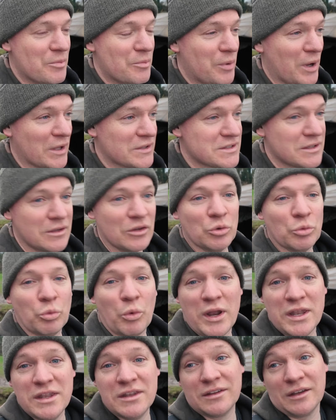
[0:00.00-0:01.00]
But the
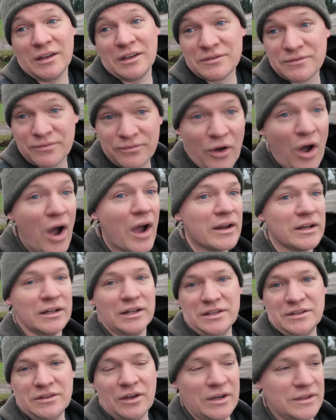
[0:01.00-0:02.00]
wind has
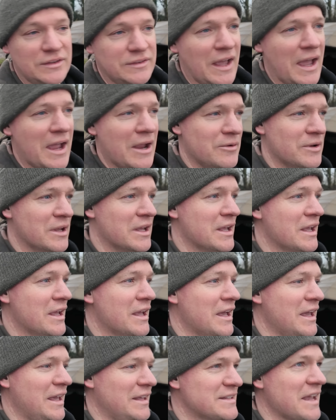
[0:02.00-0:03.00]
finally died down.
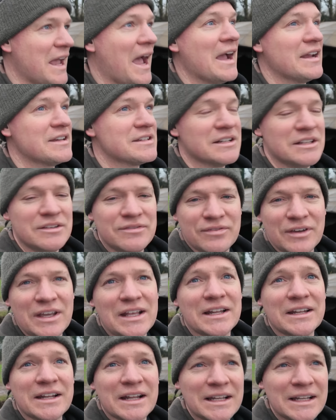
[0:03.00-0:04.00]
It's actually
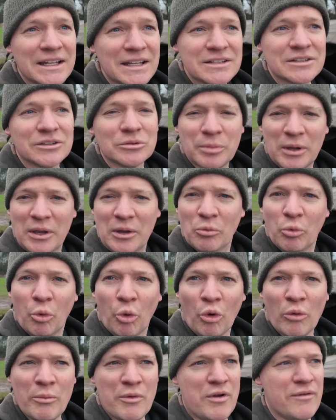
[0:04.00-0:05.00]
feeling a little bit
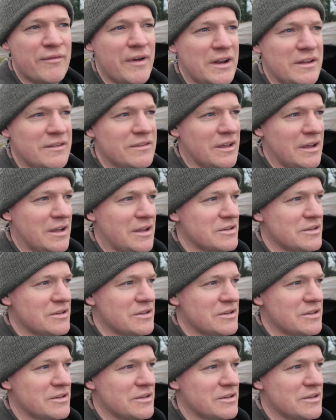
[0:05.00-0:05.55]
warmer, if anything.